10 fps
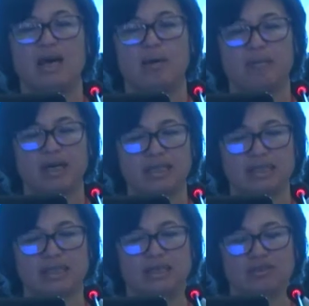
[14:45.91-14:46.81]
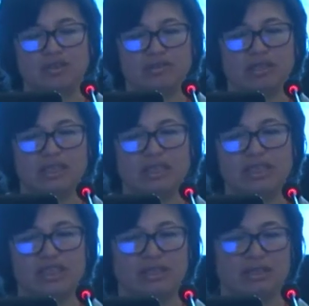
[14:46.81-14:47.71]
marketing and
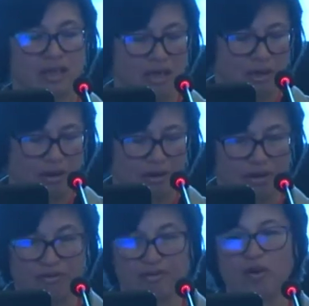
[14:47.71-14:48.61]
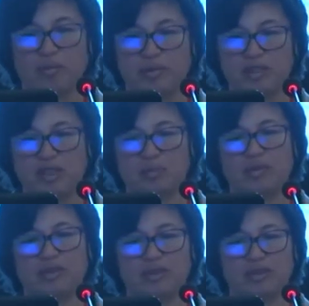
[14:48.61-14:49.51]
authorization of homeopathic
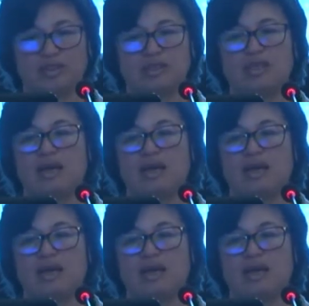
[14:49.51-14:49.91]
products